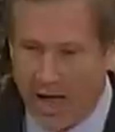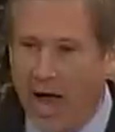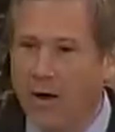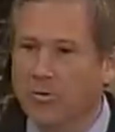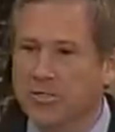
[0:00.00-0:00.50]

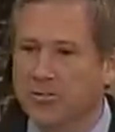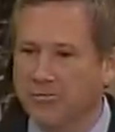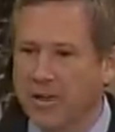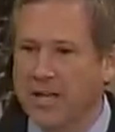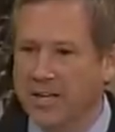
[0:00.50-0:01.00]
I was
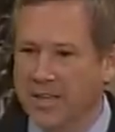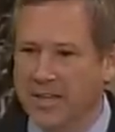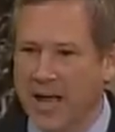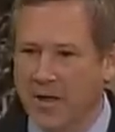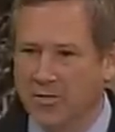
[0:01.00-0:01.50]
defeated in
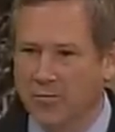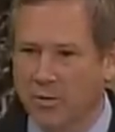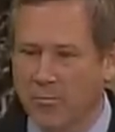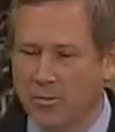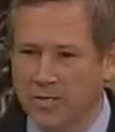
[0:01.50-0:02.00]
the House of
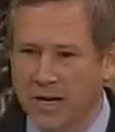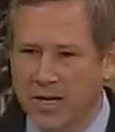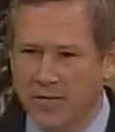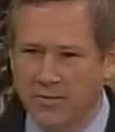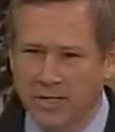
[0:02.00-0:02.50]

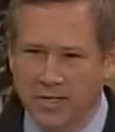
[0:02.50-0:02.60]
Representatives,